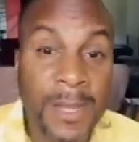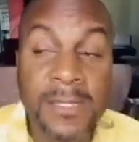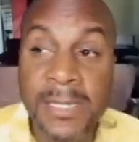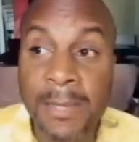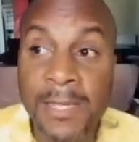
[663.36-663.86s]
by the
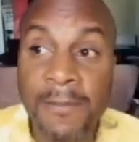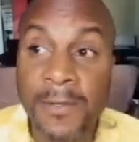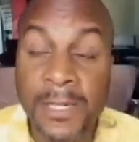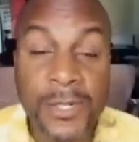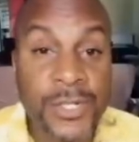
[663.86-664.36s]
same
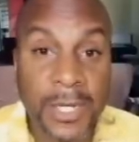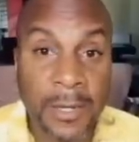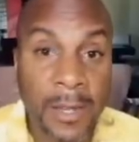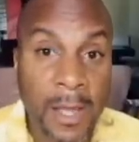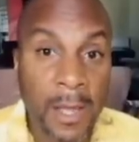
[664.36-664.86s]

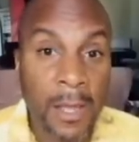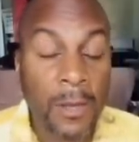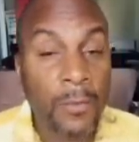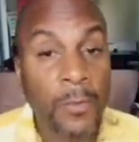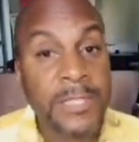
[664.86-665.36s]
definition,
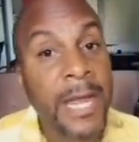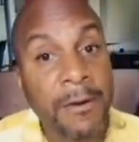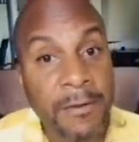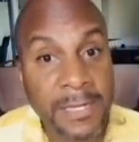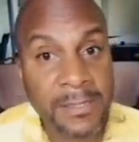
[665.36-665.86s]
were
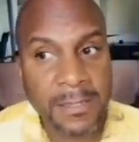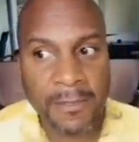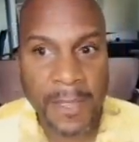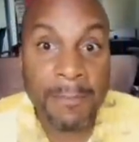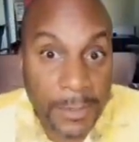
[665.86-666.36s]
terrorists.
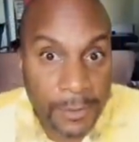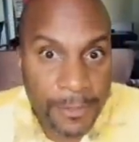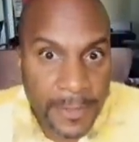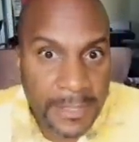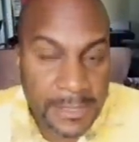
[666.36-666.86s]
They blew
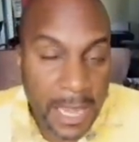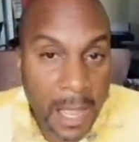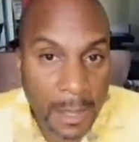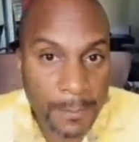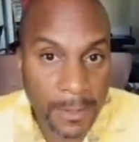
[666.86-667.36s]
things
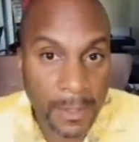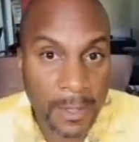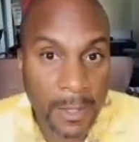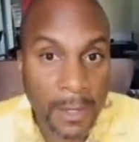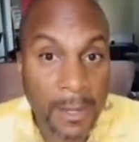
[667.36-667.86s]
up.
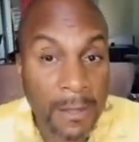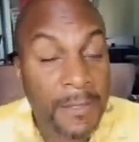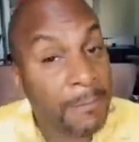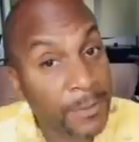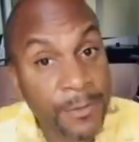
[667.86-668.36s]

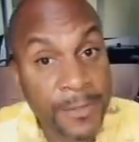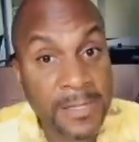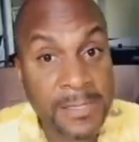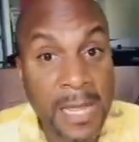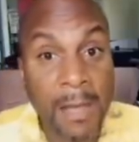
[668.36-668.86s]
They blew
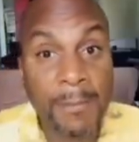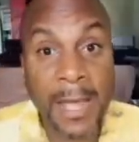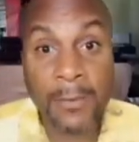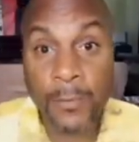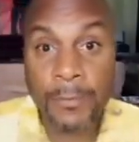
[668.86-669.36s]
things up
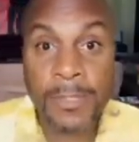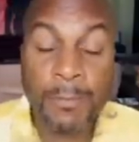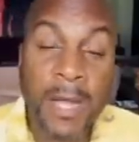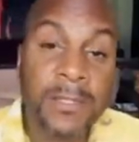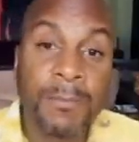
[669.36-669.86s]
and were
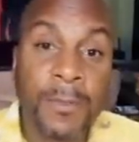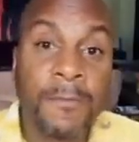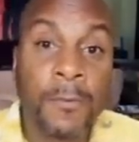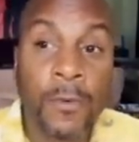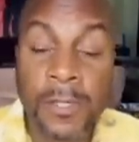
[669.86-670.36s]
responsible
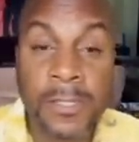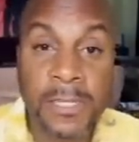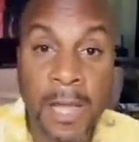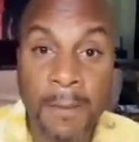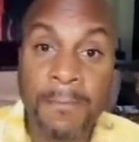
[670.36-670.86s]
for
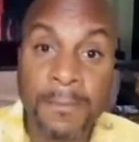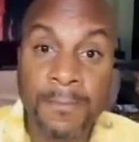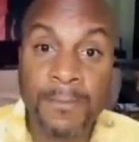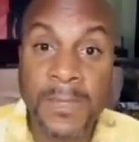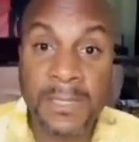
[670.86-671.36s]
some
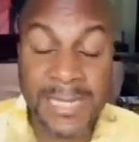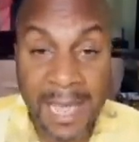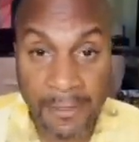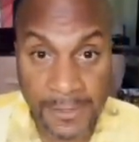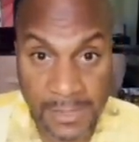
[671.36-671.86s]

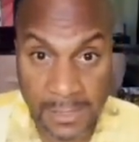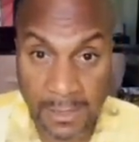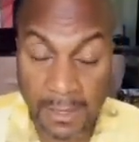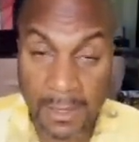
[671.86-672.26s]
deaths.